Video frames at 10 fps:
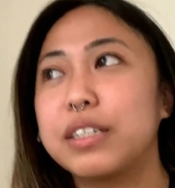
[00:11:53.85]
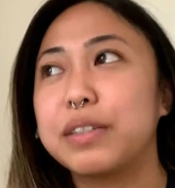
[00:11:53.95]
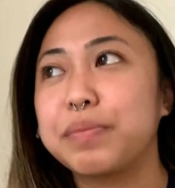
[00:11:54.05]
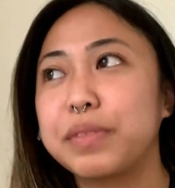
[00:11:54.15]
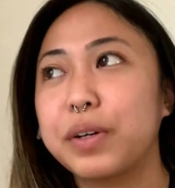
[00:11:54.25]

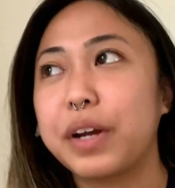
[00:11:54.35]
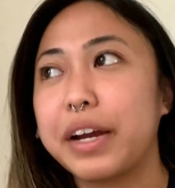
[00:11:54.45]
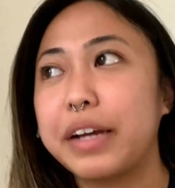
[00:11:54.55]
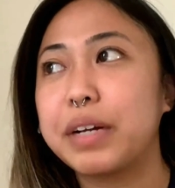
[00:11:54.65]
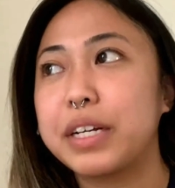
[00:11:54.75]
It's on
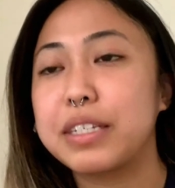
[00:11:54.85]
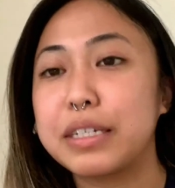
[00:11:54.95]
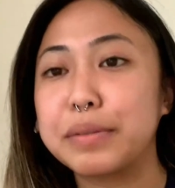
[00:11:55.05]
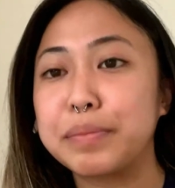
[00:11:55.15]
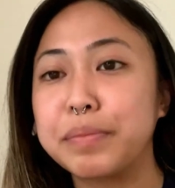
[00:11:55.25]
YouTube. Okay, I
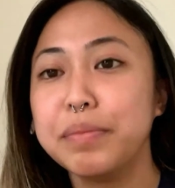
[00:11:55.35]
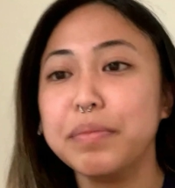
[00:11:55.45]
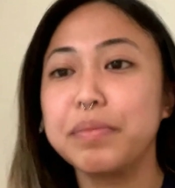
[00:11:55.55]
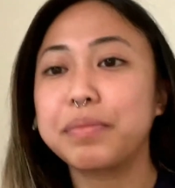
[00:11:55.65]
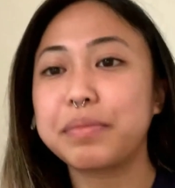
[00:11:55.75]
see.
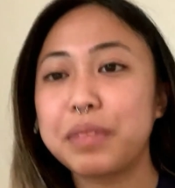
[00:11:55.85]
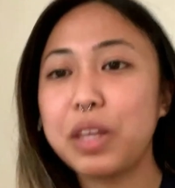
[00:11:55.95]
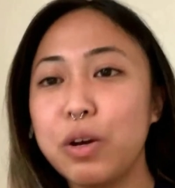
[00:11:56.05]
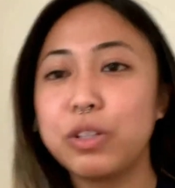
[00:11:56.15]
I'll put a link in